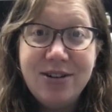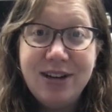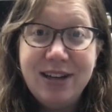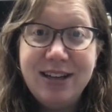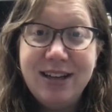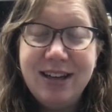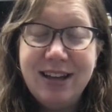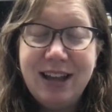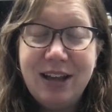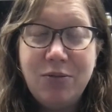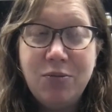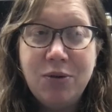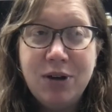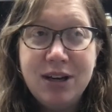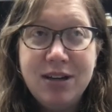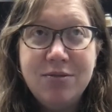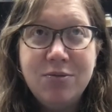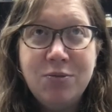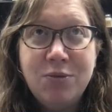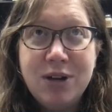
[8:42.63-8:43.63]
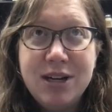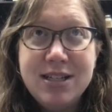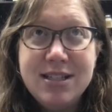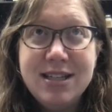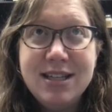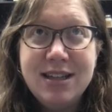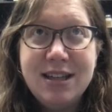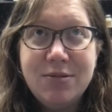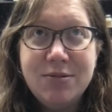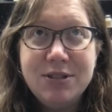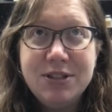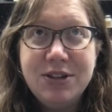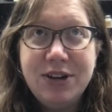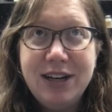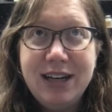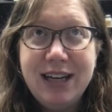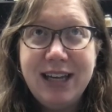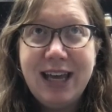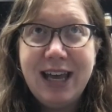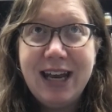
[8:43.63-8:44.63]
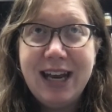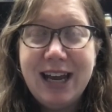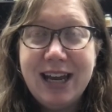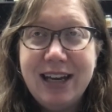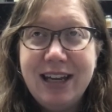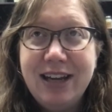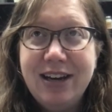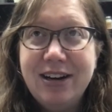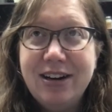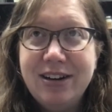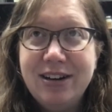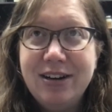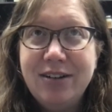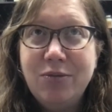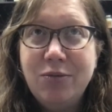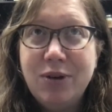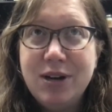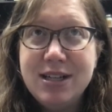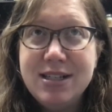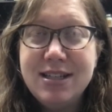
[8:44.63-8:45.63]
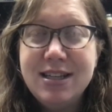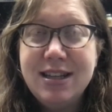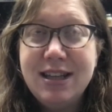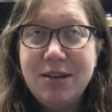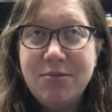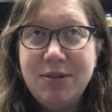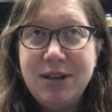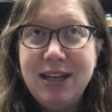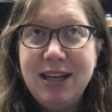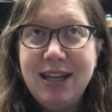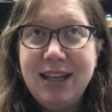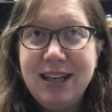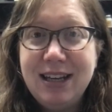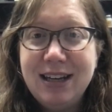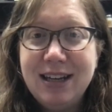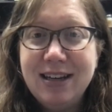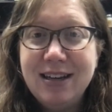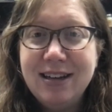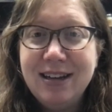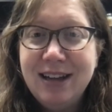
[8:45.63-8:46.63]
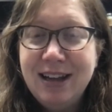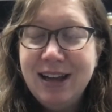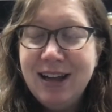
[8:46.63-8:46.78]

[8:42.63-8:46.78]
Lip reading: And like, what is it that we're trying to get at here? And what is it that we need? And